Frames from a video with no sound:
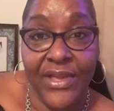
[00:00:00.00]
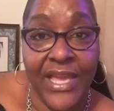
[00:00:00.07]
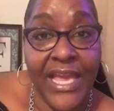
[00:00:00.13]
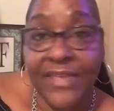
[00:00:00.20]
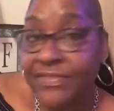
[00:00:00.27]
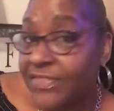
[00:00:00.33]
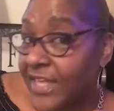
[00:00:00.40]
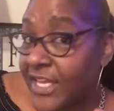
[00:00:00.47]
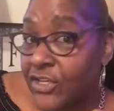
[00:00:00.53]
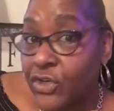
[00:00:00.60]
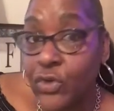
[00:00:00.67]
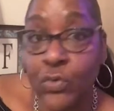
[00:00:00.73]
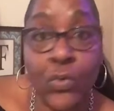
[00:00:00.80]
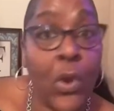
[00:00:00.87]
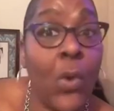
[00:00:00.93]
and then
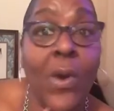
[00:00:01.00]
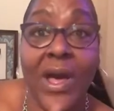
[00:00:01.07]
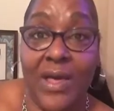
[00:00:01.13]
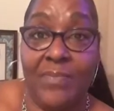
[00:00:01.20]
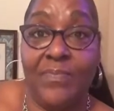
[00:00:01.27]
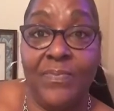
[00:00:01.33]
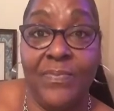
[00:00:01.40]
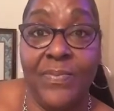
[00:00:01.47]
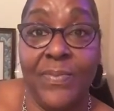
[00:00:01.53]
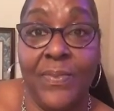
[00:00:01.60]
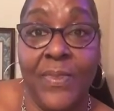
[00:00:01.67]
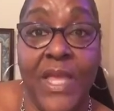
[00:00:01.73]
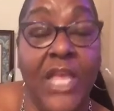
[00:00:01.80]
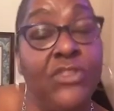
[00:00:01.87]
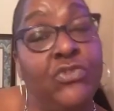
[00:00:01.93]
grow up
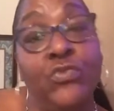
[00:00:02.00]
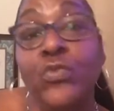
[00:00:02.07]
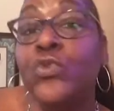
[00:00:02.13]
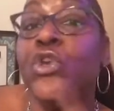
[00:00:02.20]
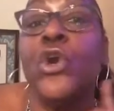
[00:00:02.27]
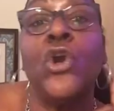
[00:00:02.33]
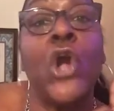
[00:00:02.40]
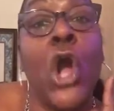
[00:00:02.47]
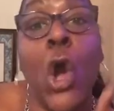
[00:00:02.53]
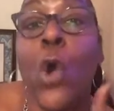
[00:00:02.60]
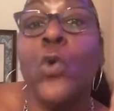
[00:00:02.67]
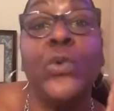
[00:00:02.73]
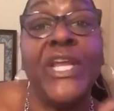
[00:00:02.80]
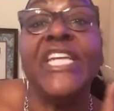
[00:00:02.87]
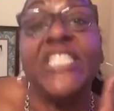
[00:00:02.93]
and through your
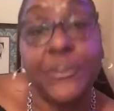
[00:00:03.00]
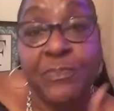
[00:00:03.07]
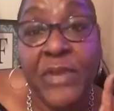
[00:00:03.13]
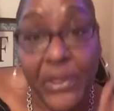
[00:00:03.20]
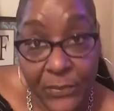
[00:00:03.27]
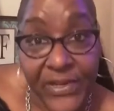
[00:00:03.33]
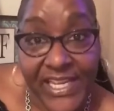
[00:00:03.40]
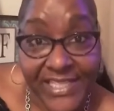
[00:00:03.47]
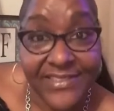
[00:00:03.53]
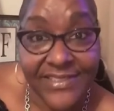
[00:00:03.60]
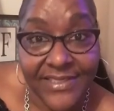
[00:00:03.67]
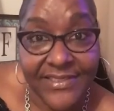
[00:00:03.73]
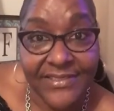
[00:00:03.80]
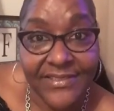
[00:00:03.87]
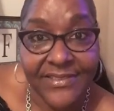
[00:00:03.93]
own
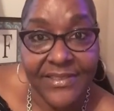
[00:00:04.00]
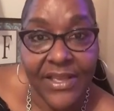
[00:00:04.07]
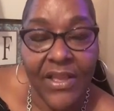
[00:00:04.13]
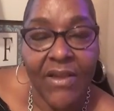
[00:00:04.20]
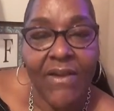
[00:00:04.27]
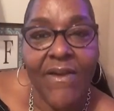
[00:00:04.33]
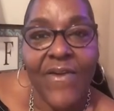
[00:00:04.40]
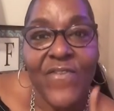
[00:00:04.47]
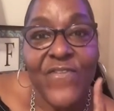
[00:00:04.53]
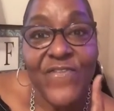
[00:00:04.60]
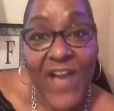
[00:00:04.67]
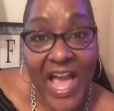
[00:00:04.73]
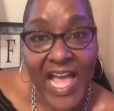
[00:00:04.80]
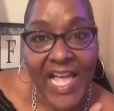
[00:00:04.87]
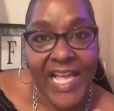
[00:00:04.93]
experiences
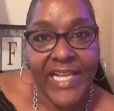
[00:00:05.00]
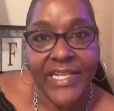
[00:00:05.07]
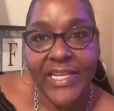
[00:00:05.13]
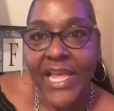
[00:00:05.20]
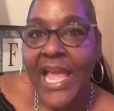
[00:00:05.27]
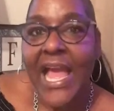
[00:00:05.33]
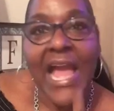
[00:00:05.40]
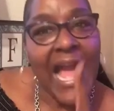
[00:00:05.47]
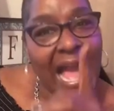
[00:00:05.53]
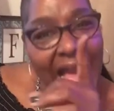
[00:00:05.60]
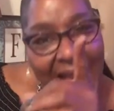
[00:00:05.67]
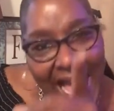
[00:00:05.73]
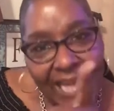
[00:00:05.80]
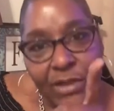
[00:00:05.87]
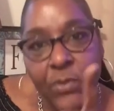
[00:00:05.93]
find,
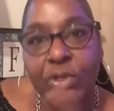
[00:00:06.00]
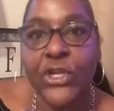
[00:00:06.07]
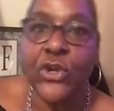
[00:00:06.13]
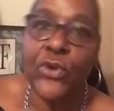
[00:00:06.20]
I don't